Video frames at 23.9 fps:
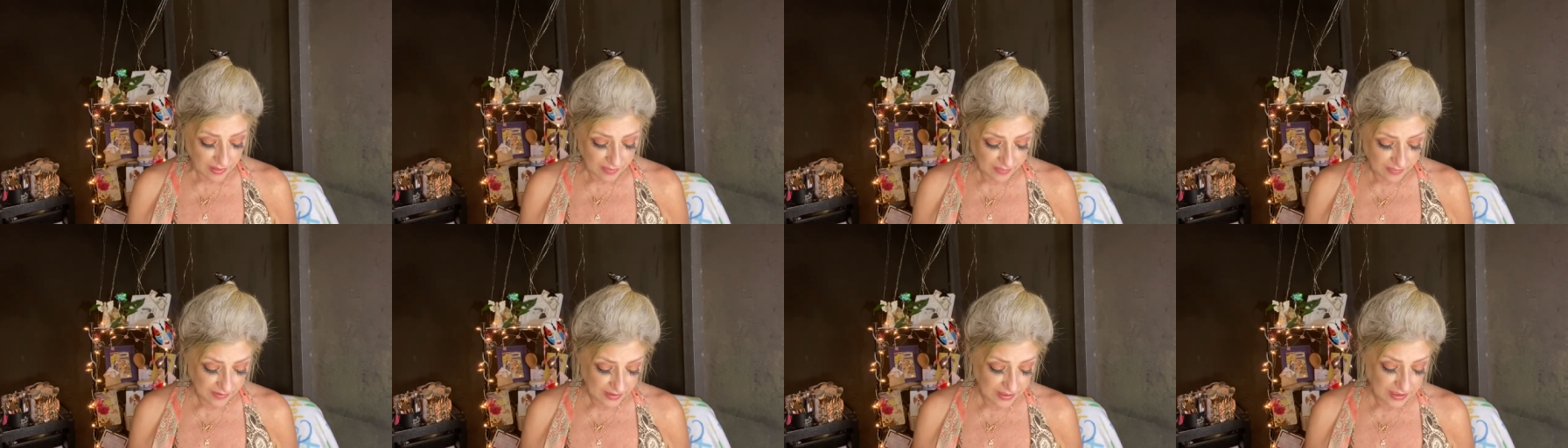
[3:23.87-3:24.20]

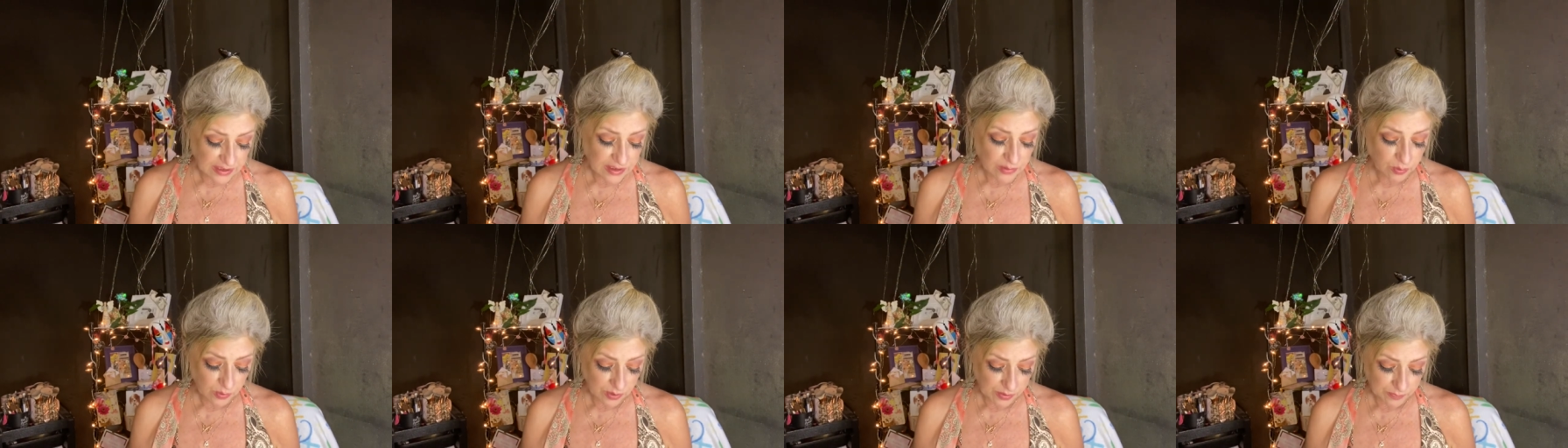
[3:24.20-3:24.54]

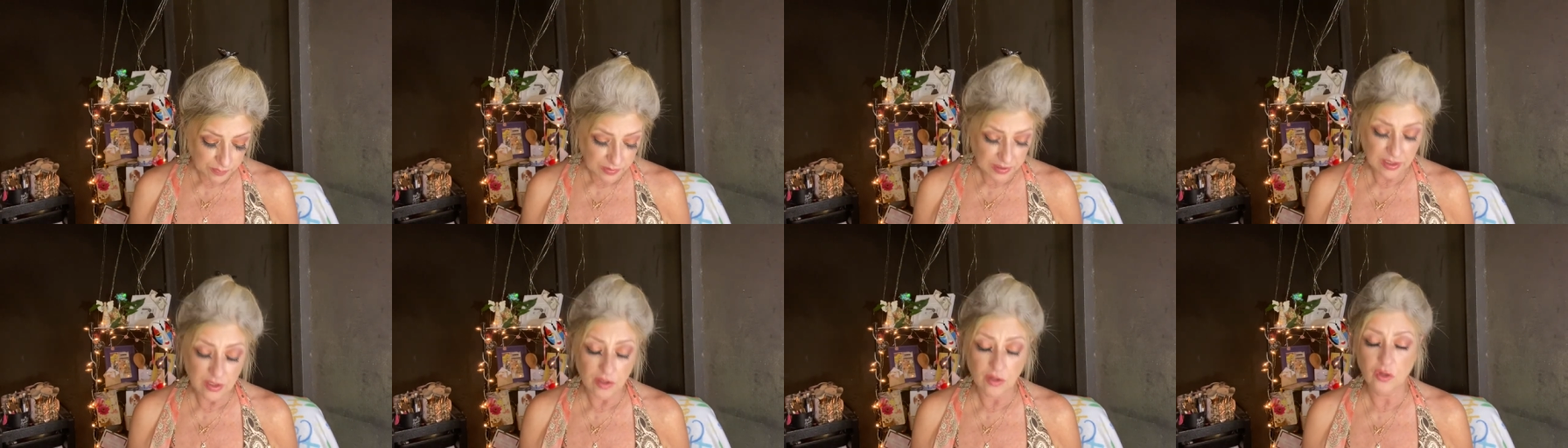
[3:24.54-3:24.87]
These would
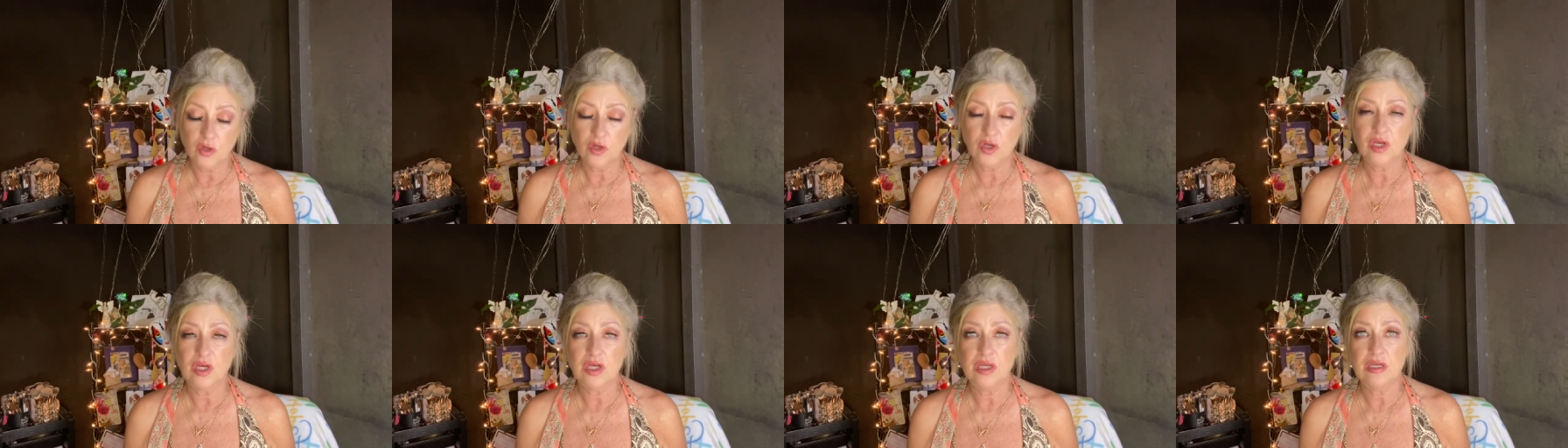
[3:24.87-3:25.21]
be
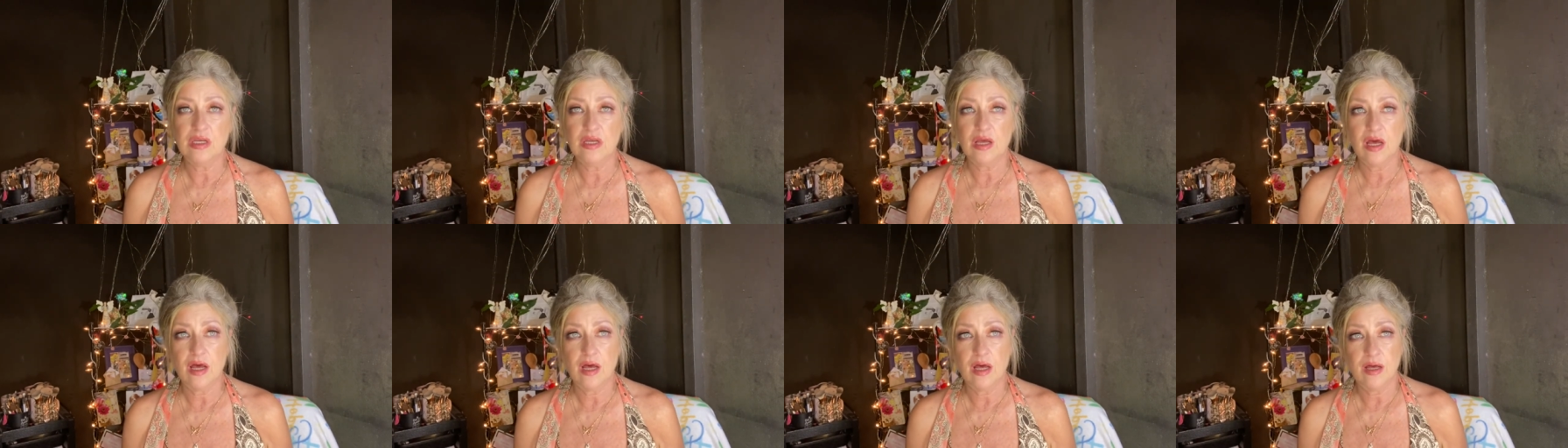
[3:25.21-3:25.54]
good
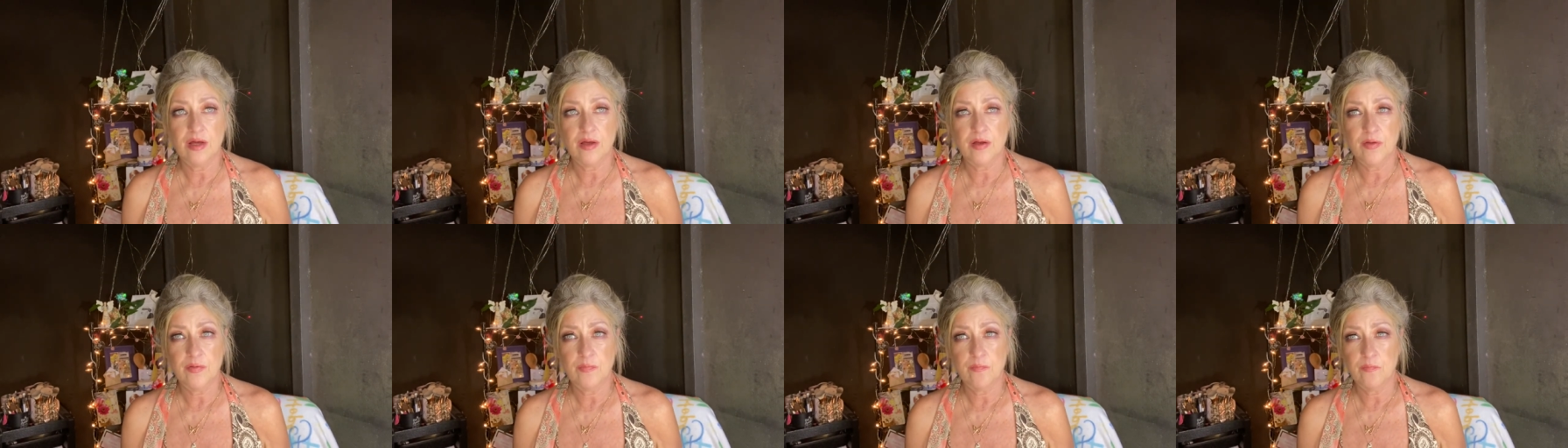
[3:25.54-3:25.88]

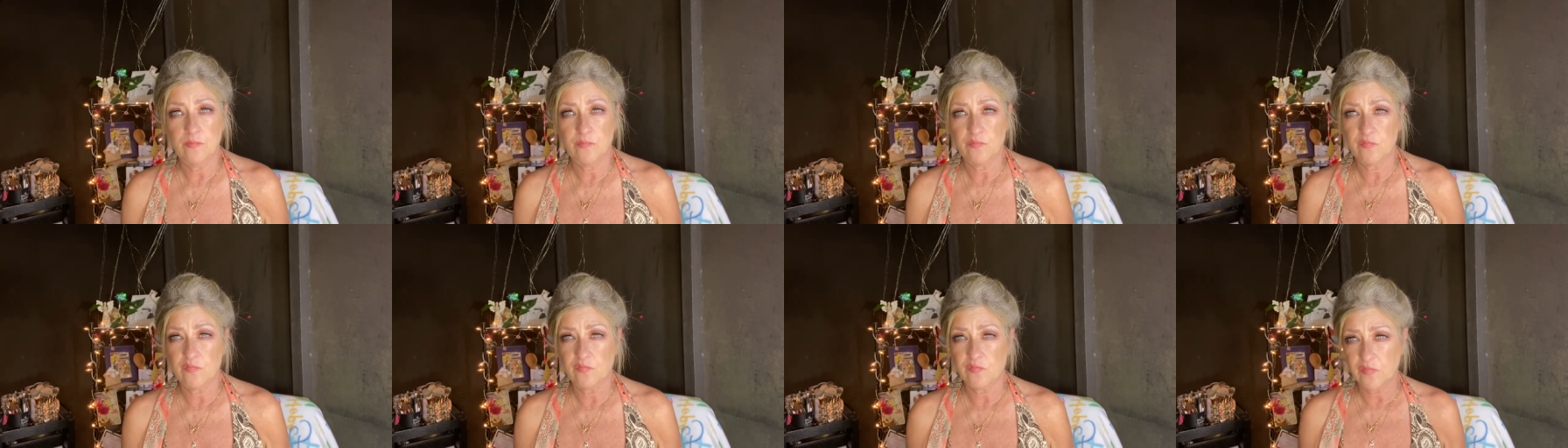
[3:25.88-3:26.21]
um,
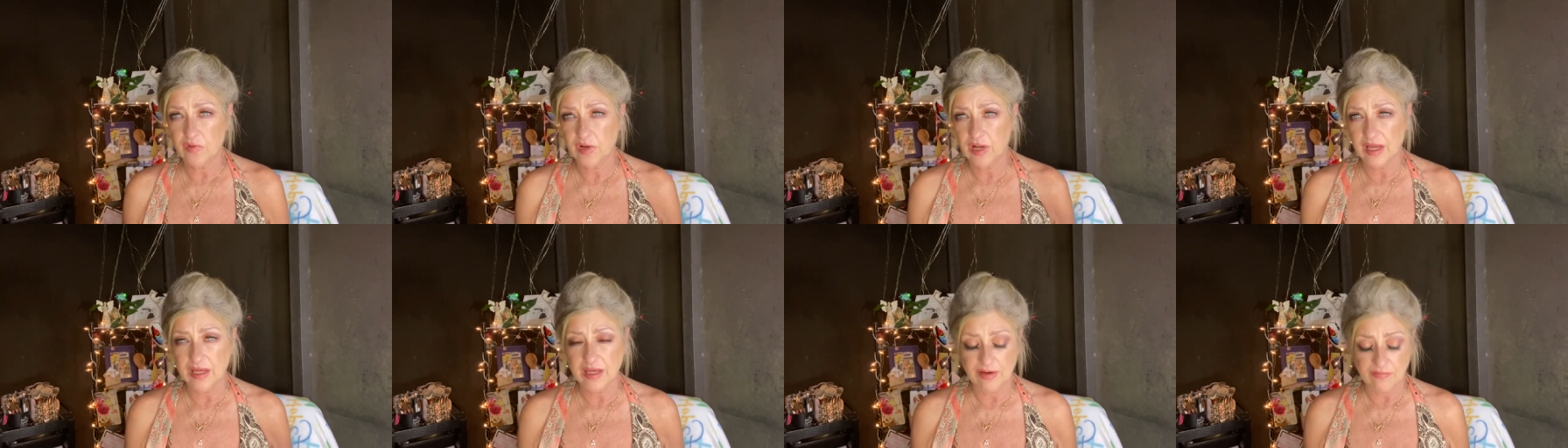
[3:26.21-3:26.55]

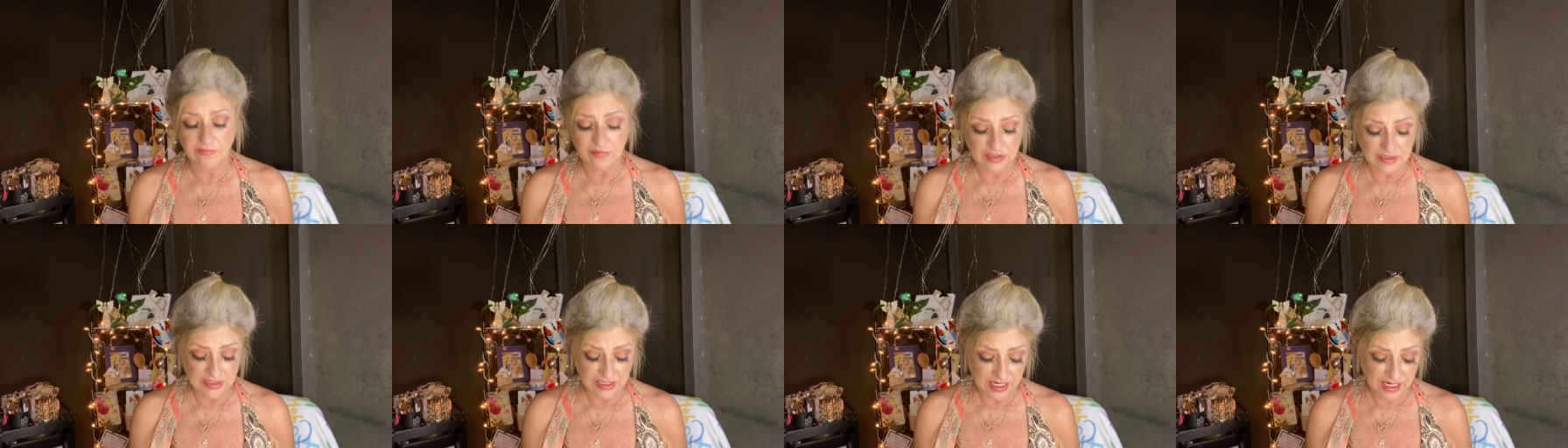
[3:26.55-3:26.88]
for like
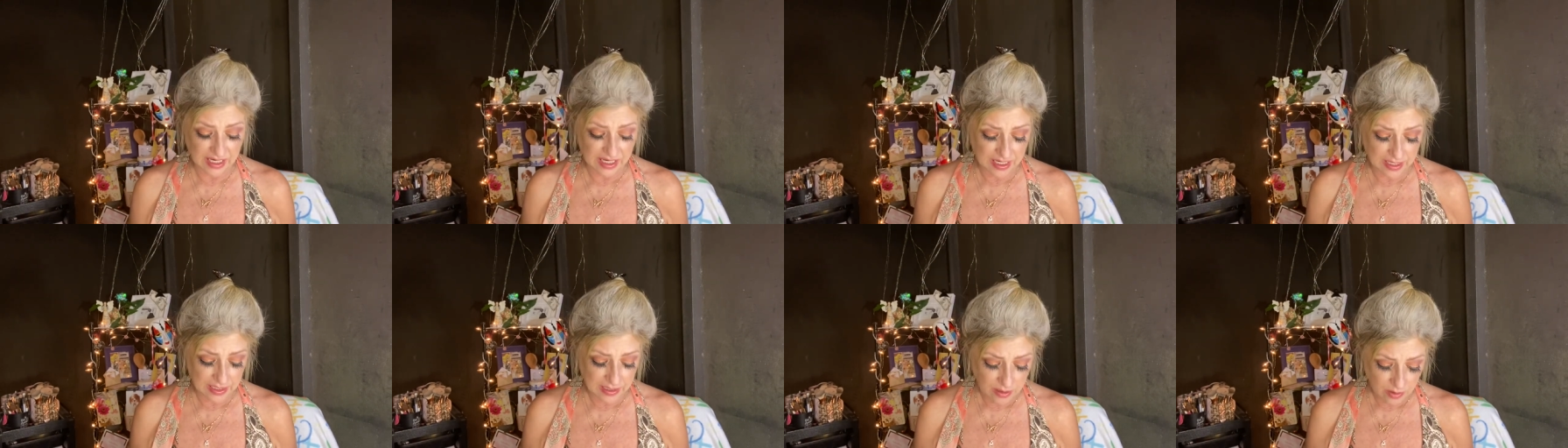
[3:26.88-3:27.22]

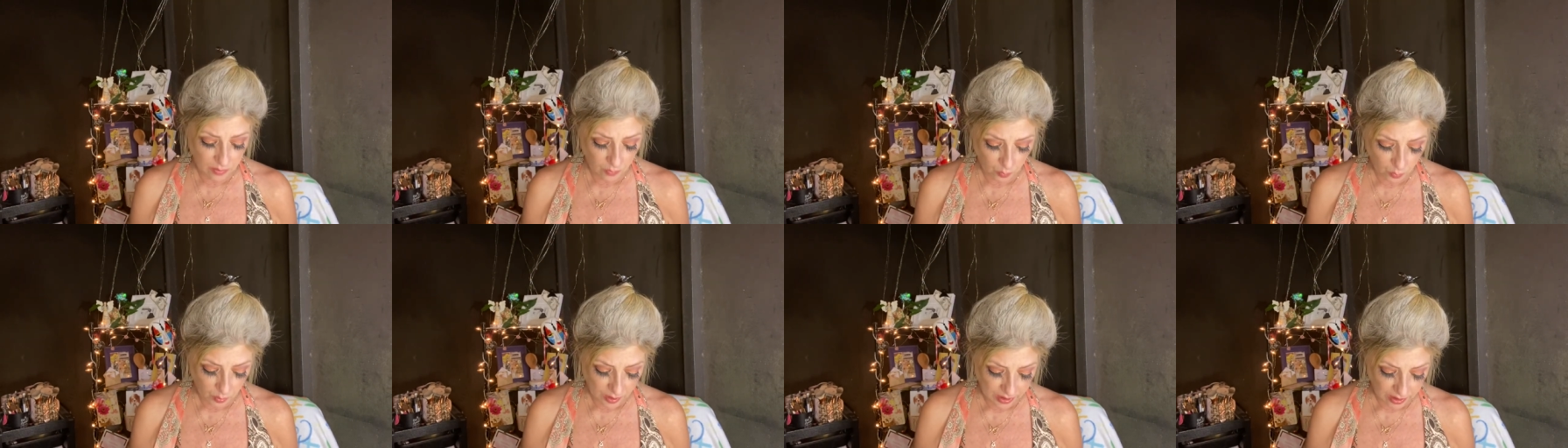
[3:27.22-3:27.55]
everyday
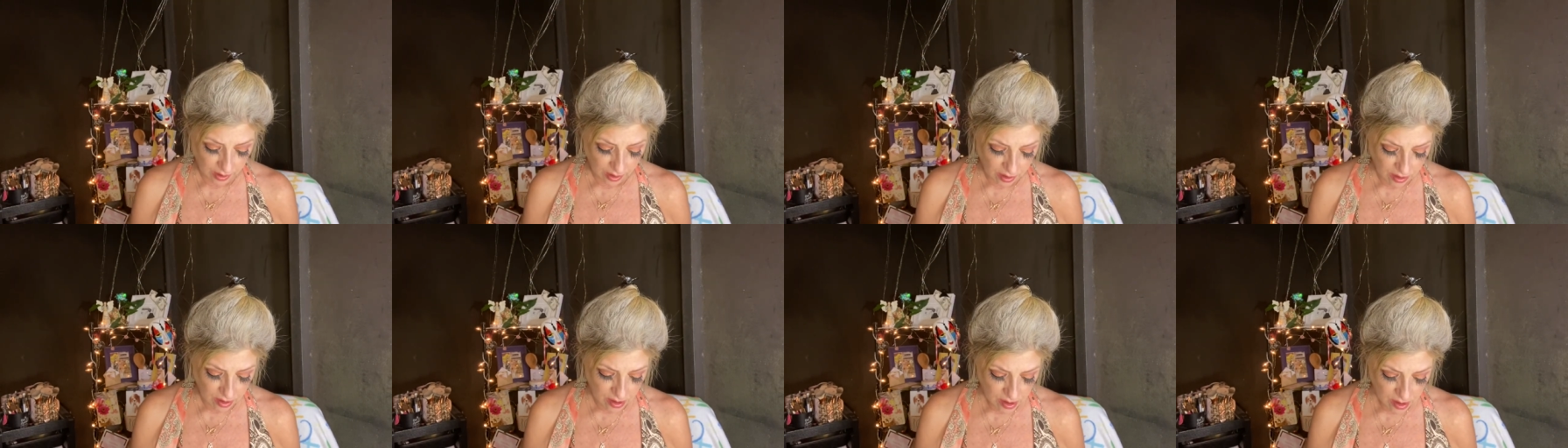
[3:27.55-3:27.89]

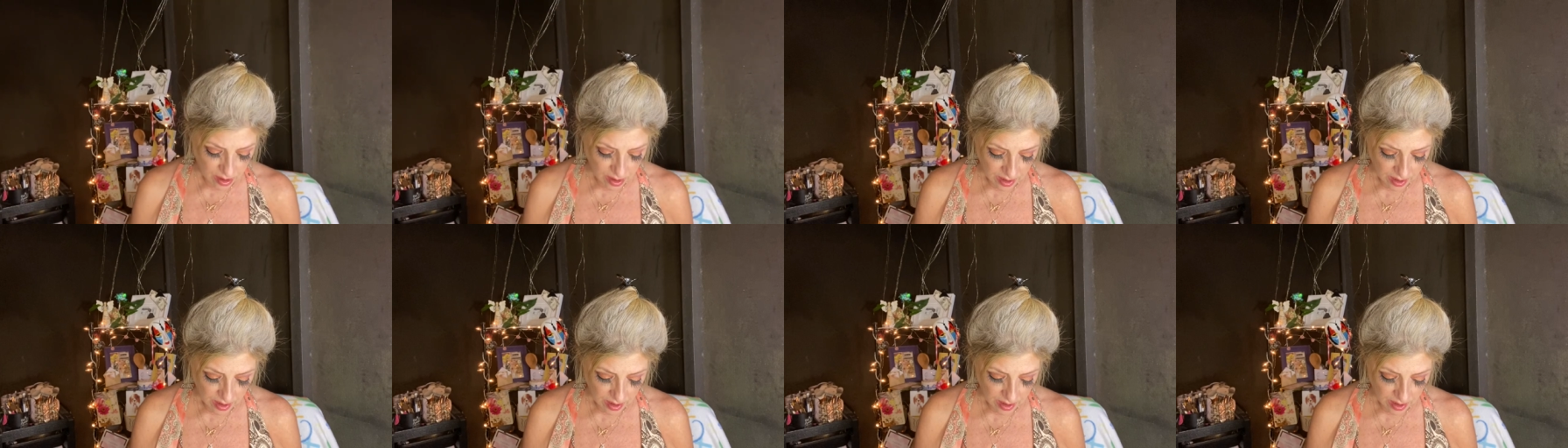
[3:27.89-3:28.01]
wear.